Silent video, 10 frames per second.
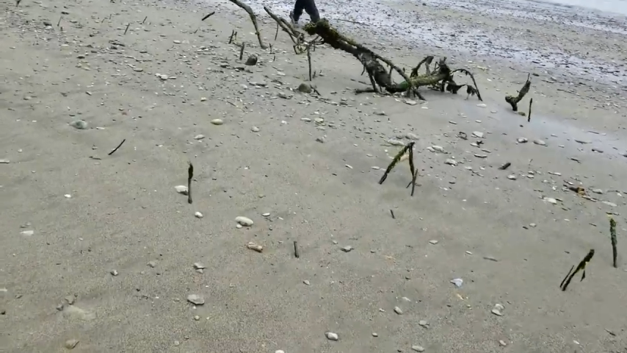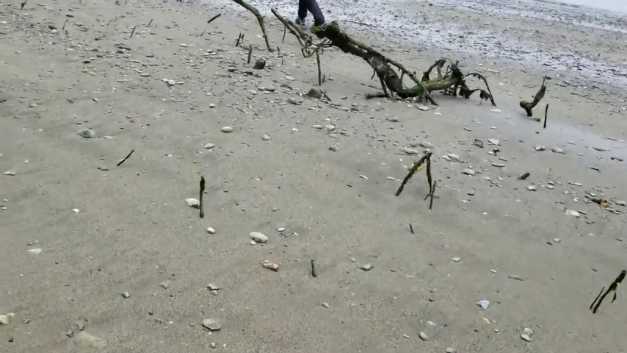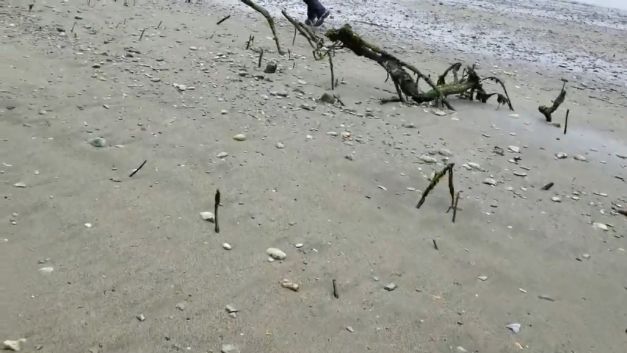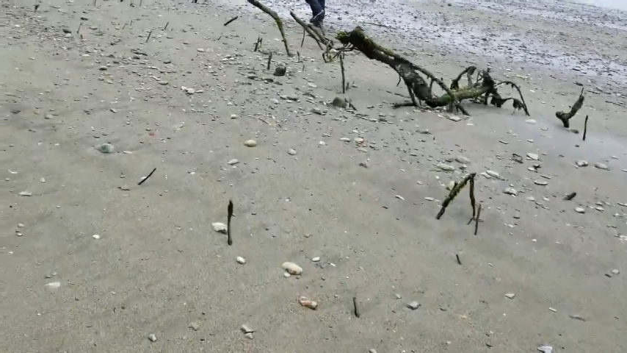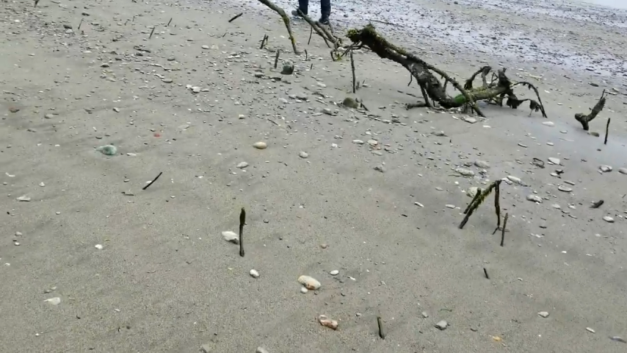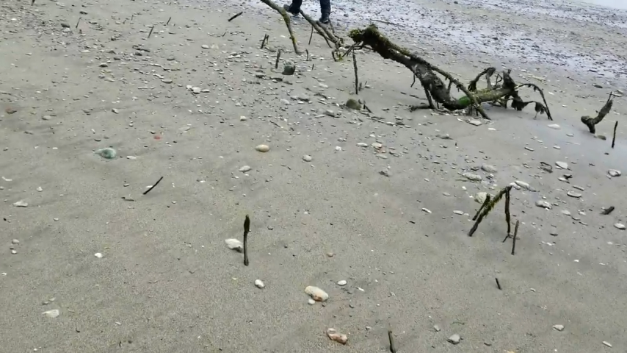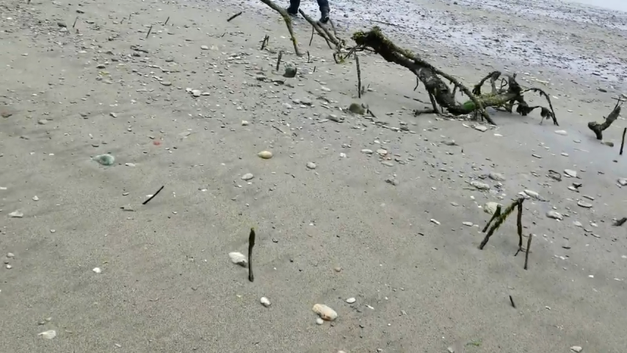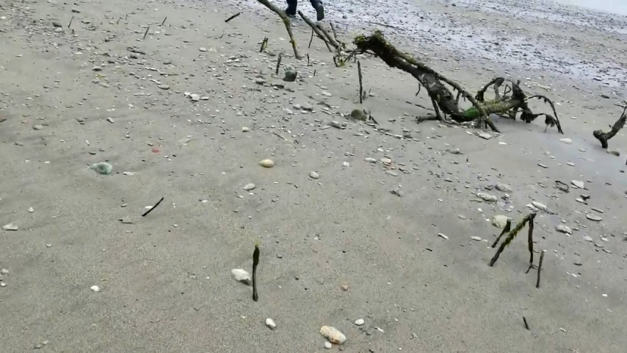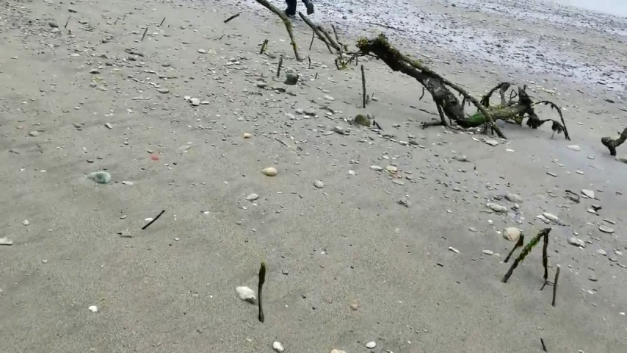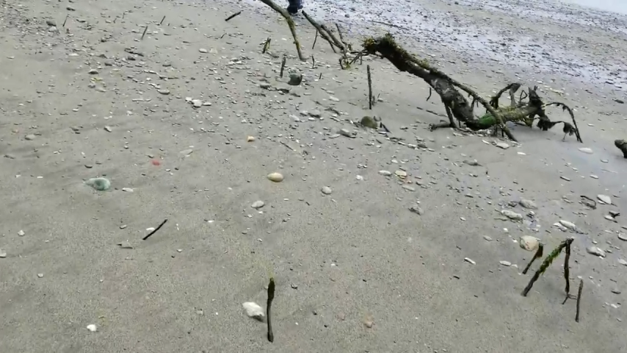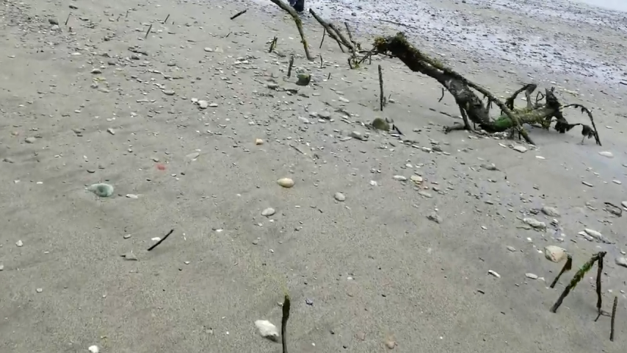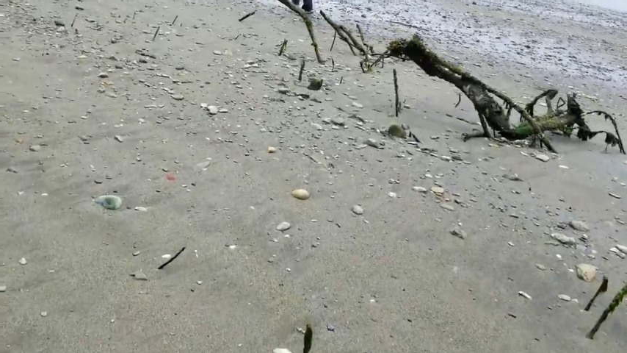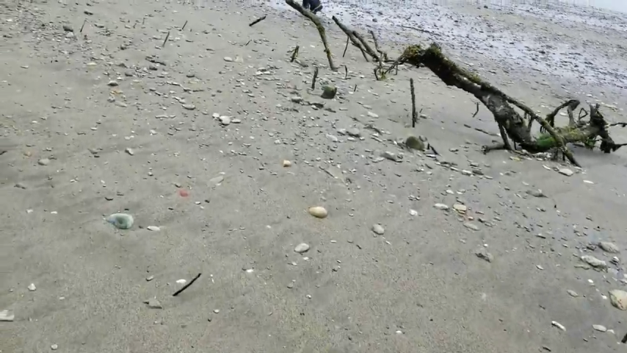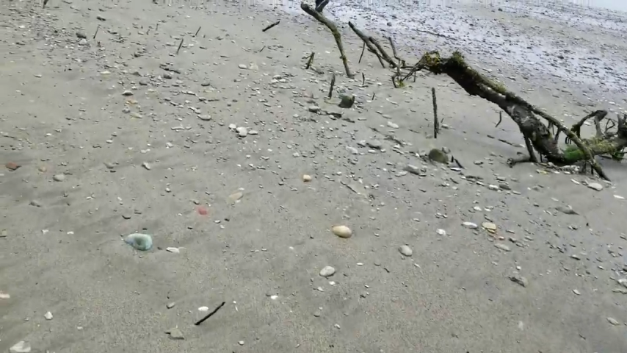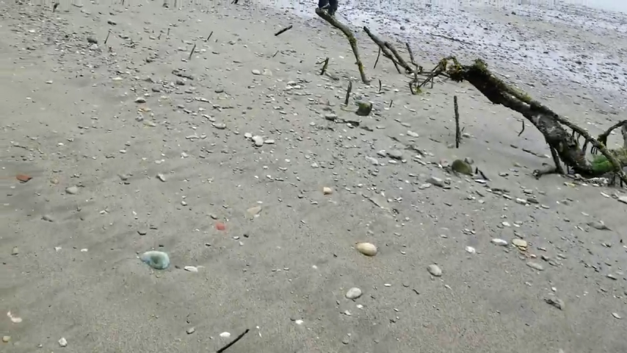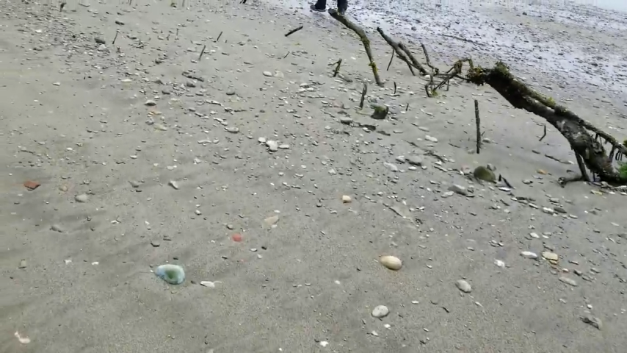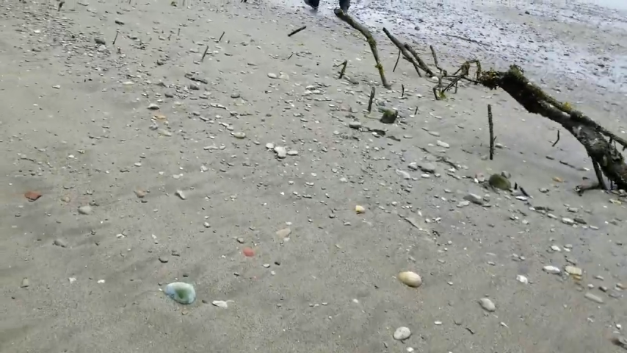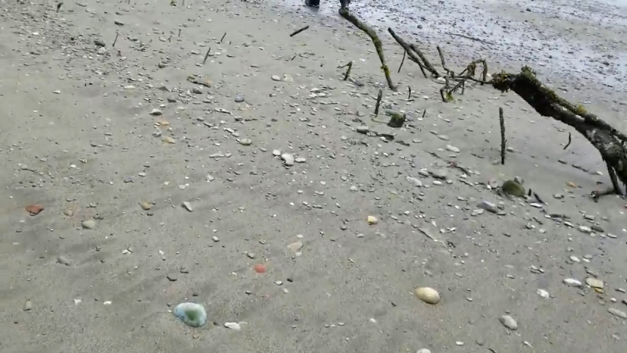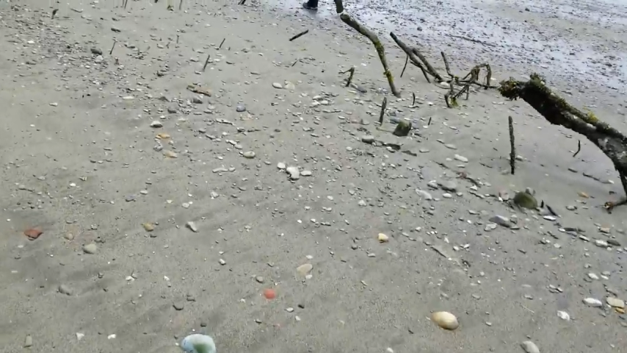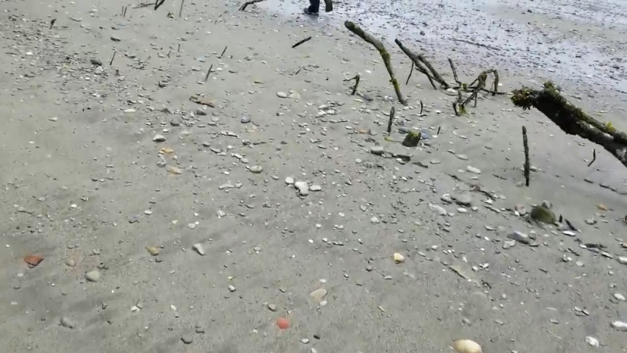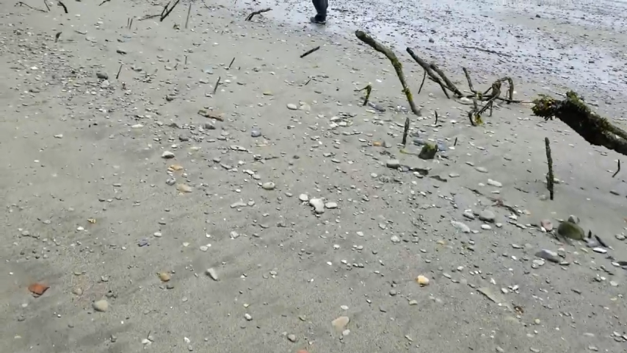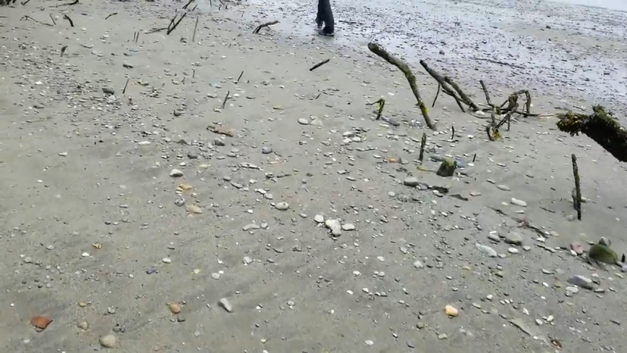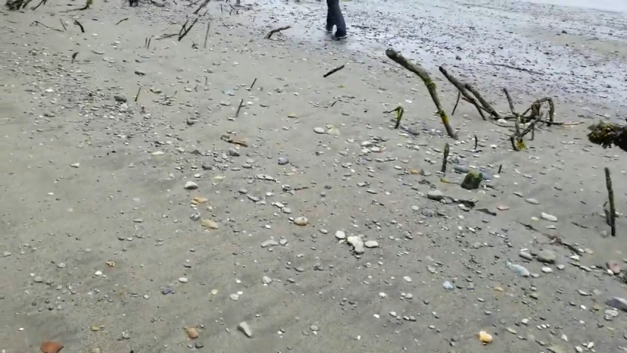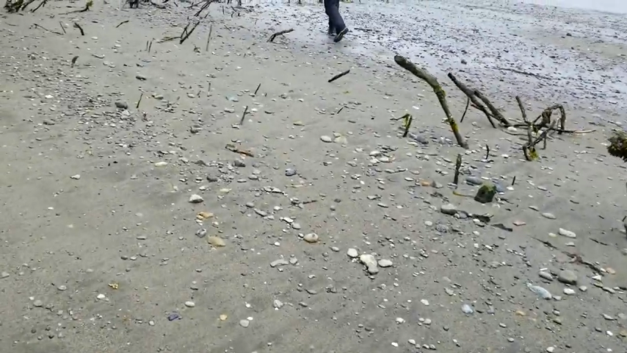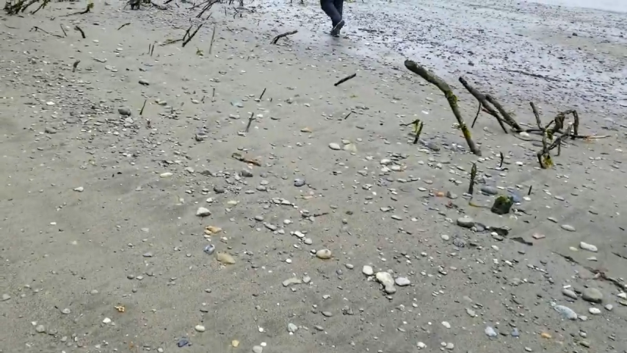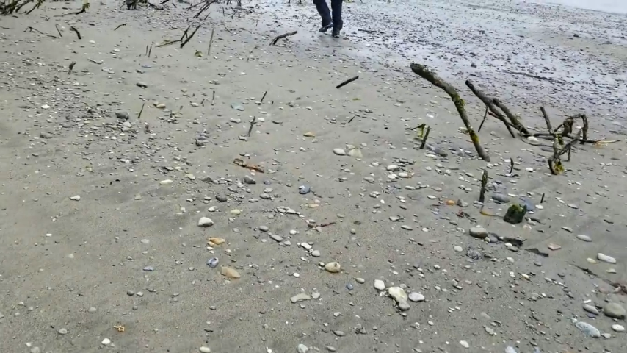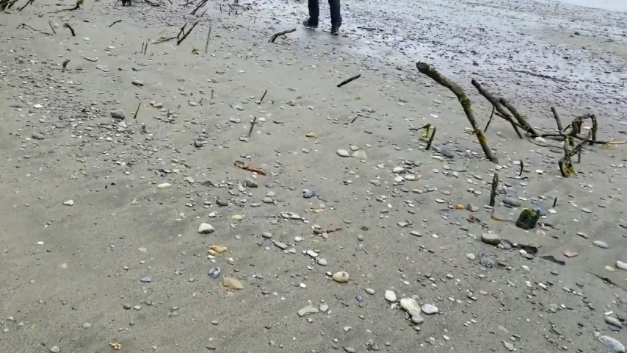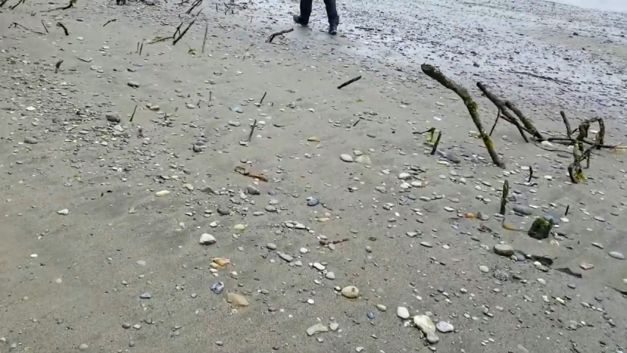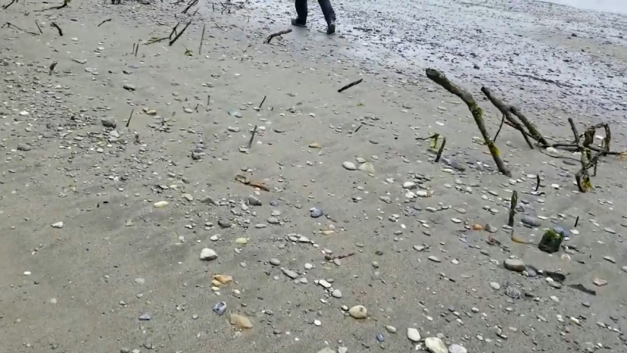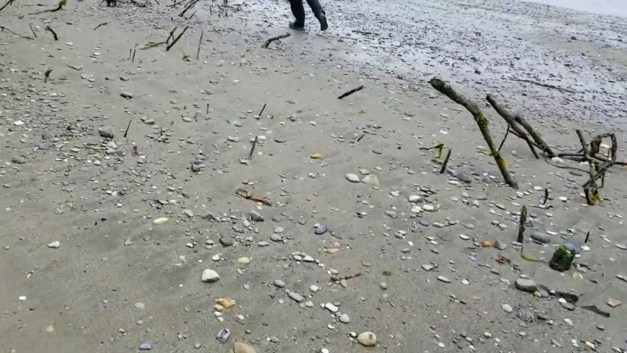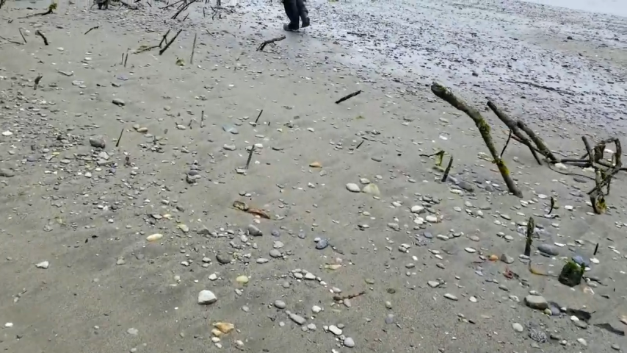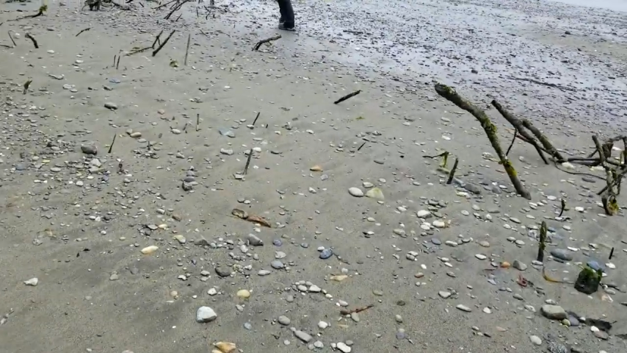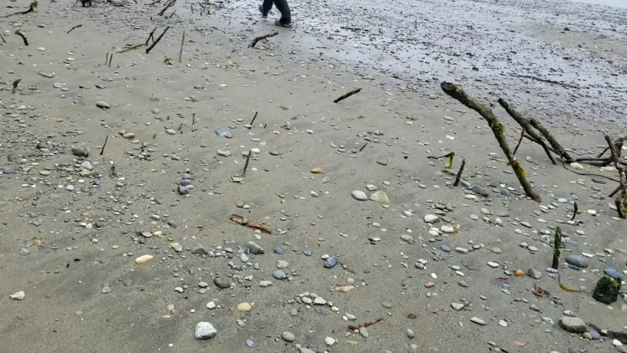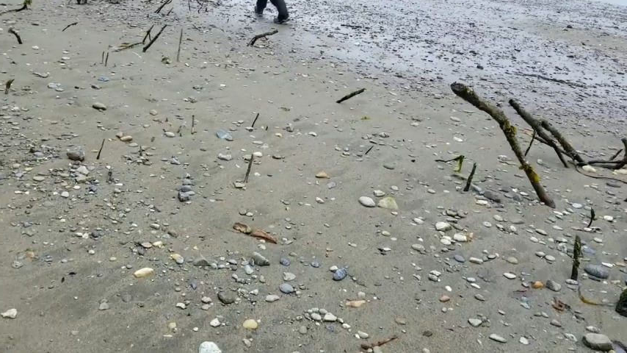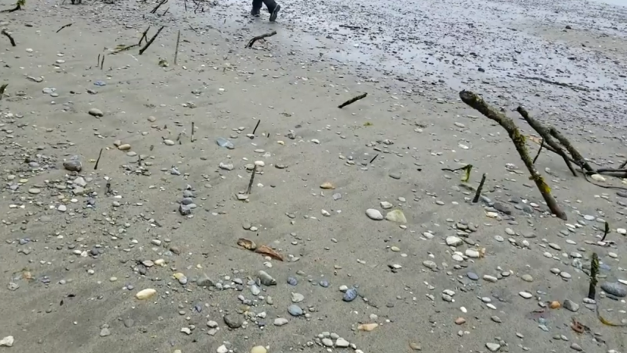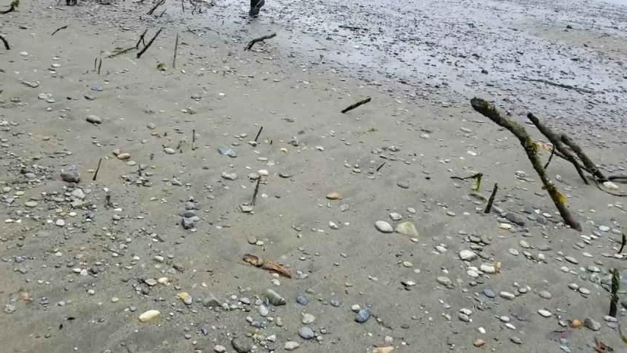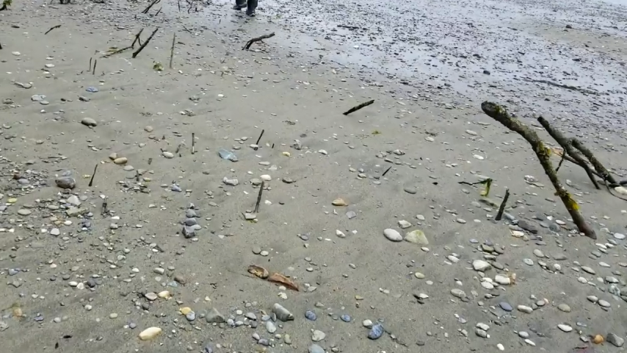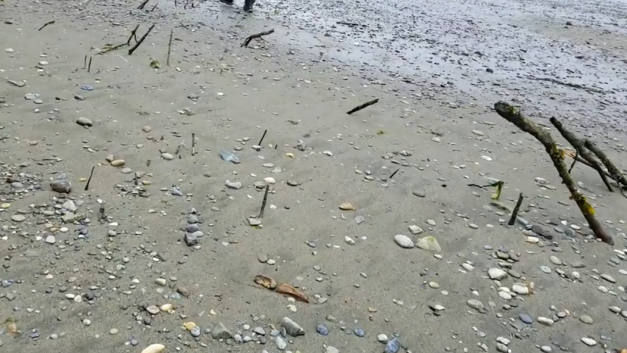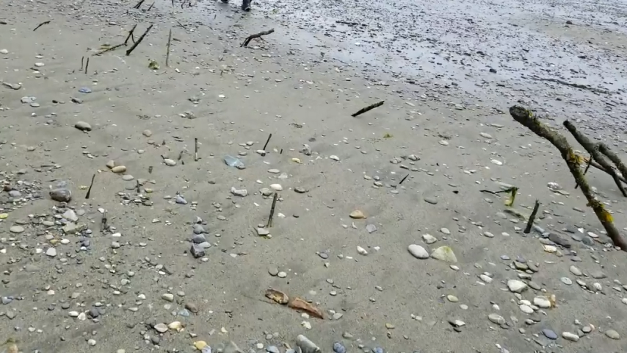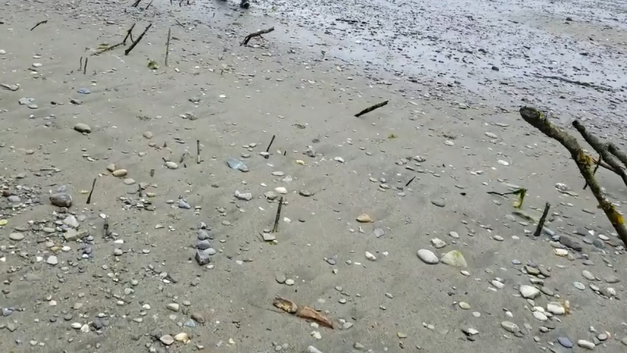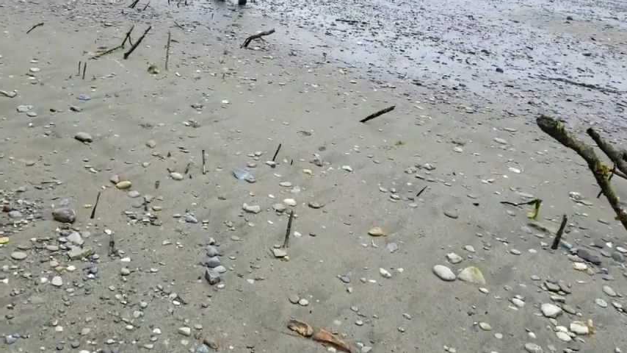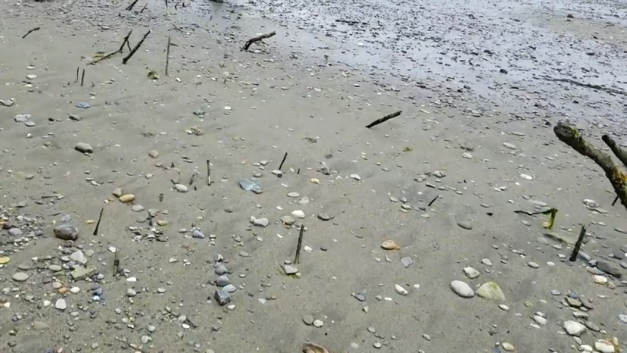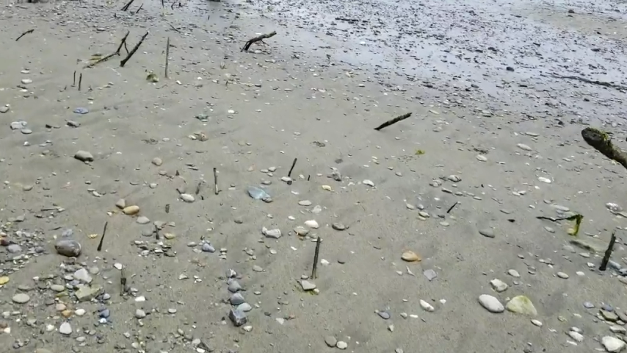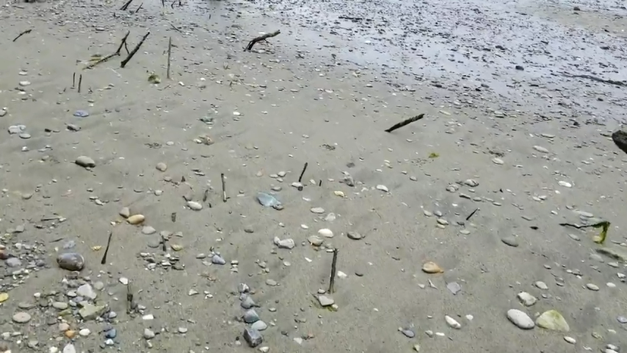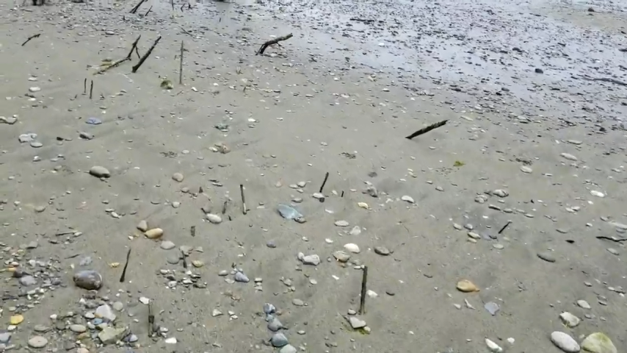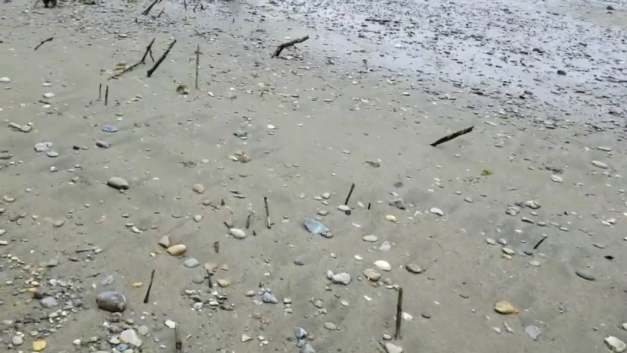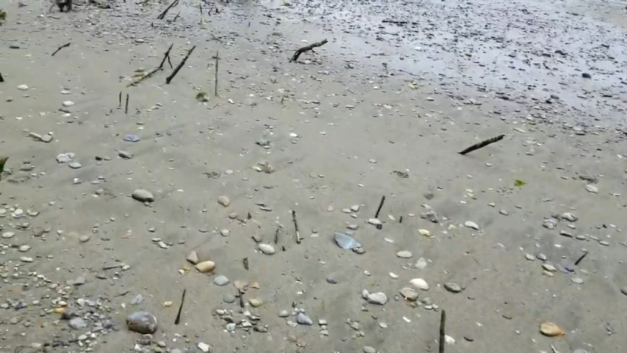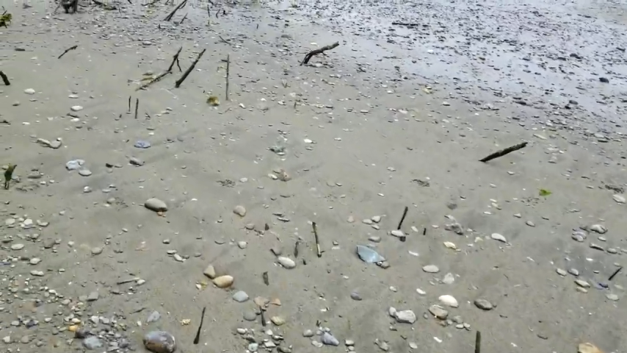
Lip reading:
[unreadable: no face in view]